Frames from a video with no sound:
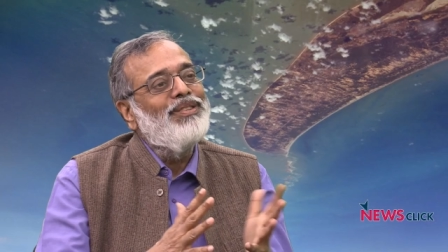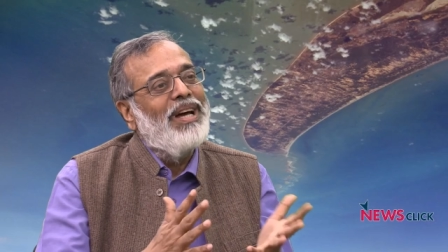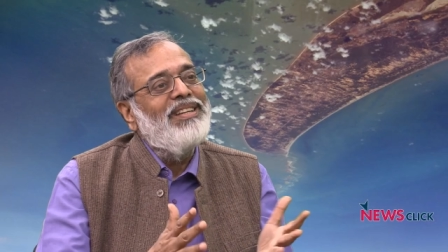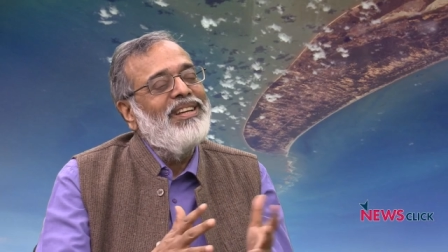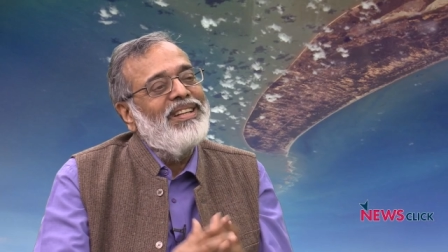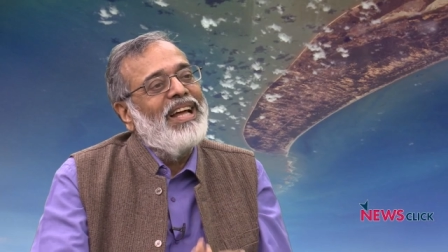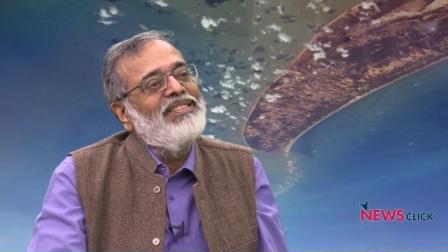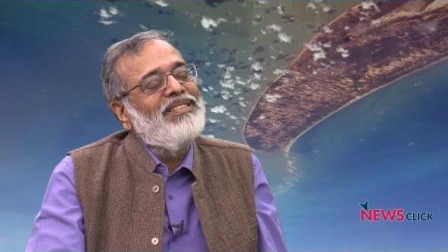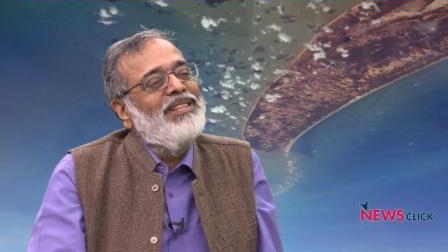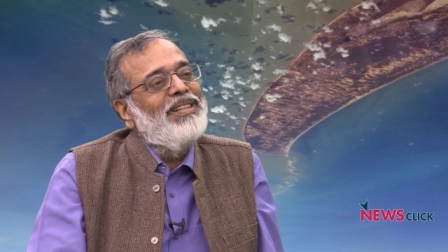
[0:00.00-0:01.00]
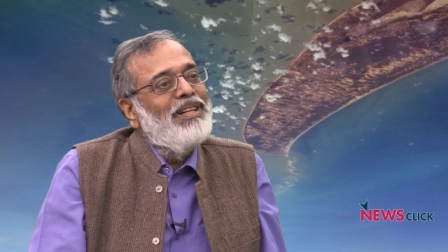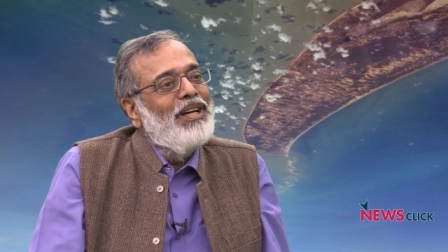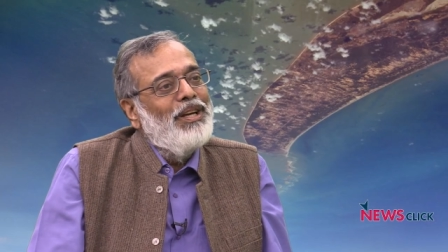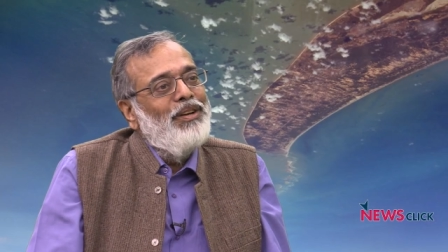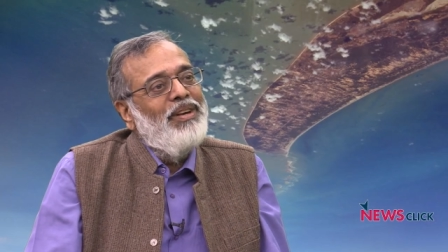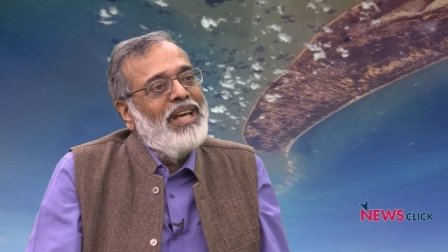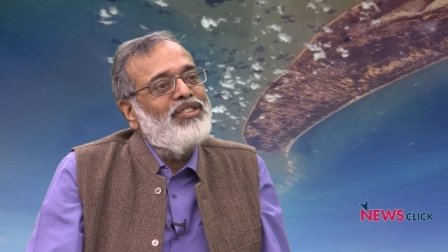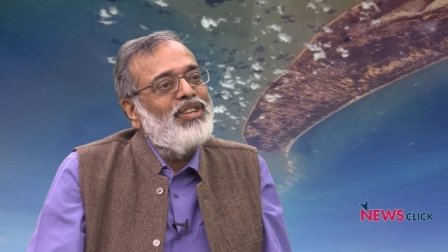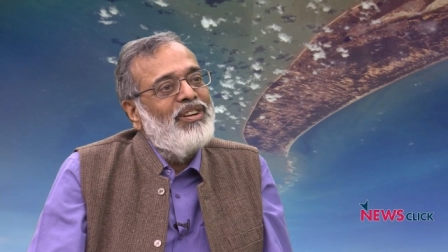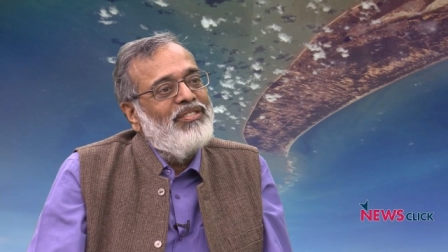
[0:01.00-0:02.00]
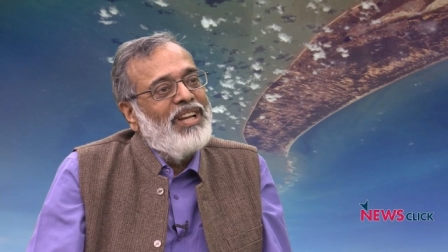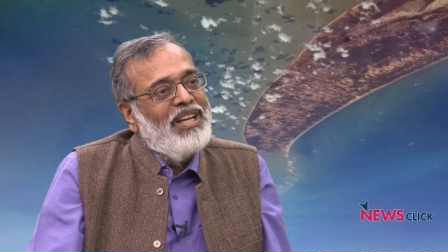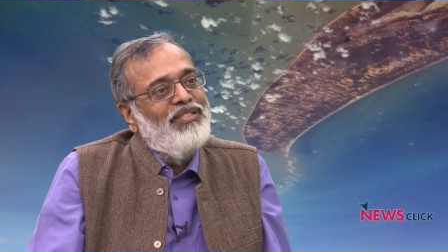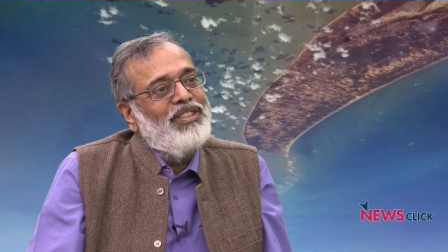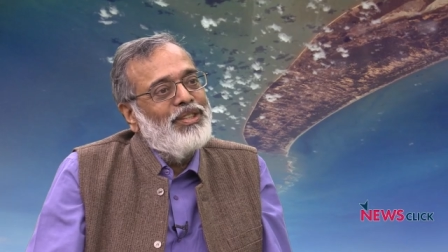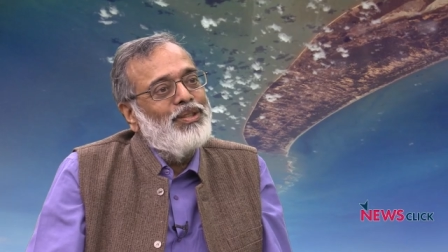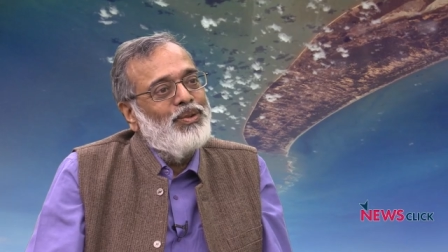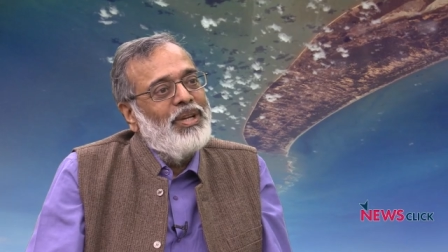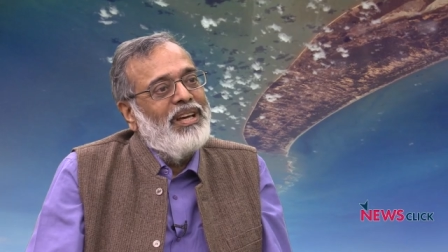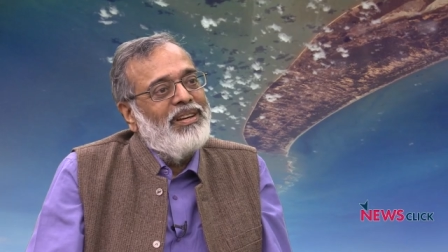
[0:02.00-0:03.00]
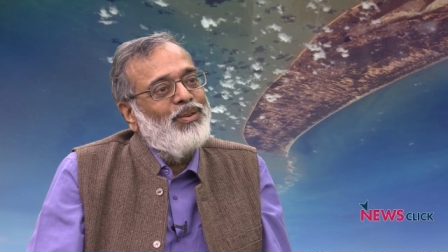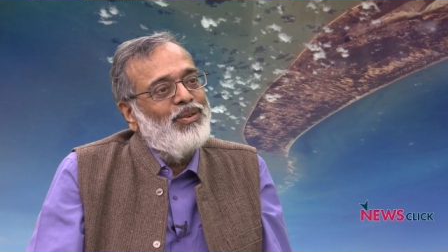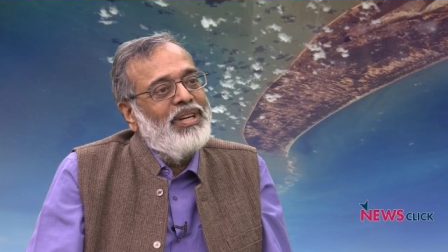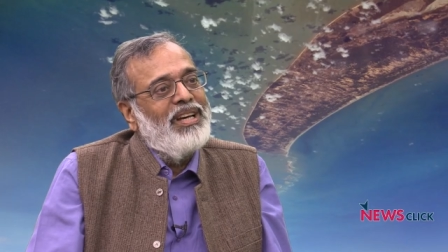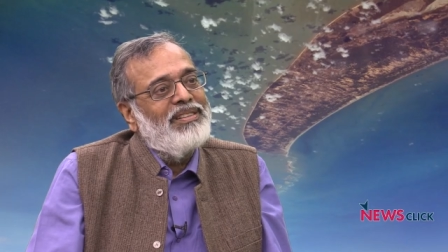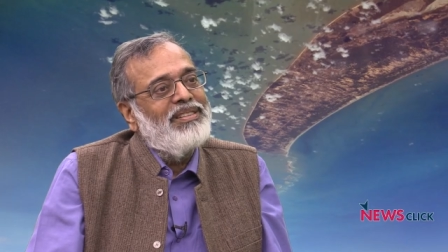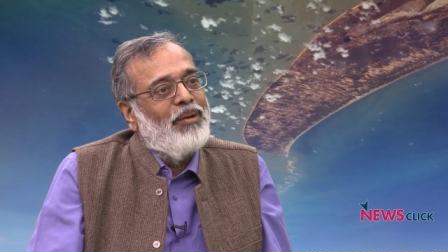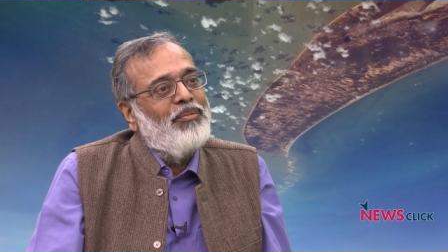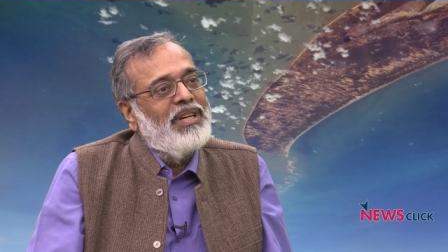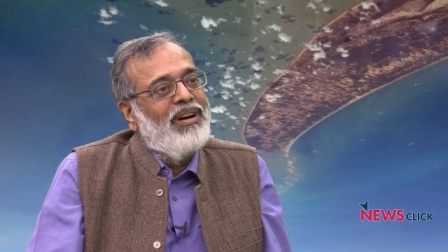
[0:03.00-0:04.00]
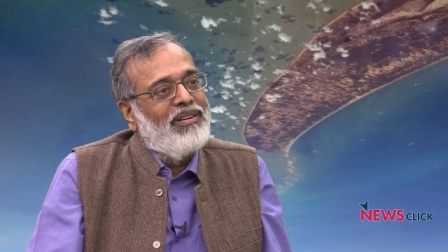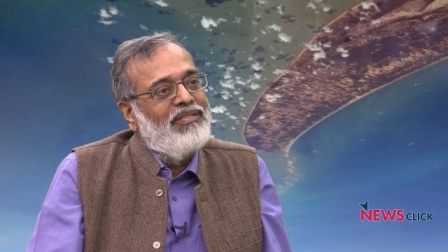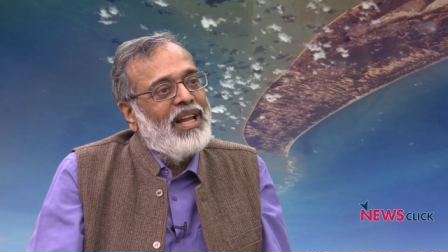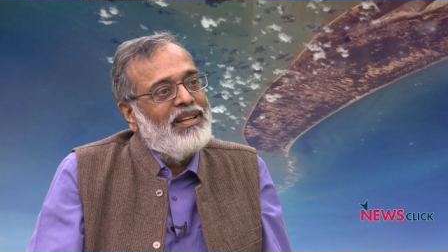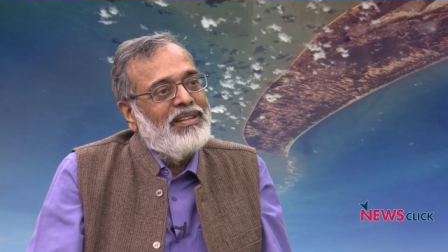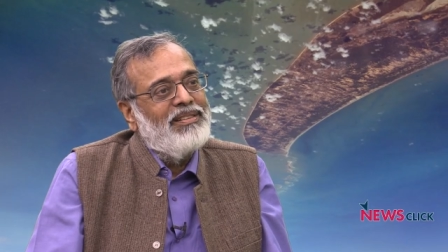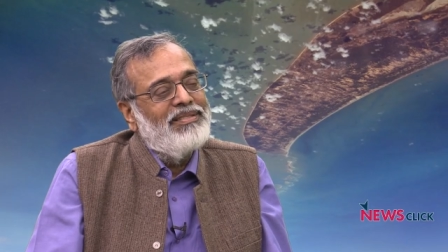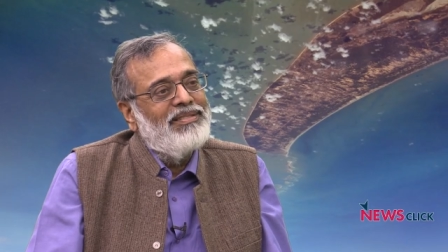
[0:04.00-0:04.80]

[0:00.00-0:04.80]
So I think that's the nature of television today to create mm. something out of nothing.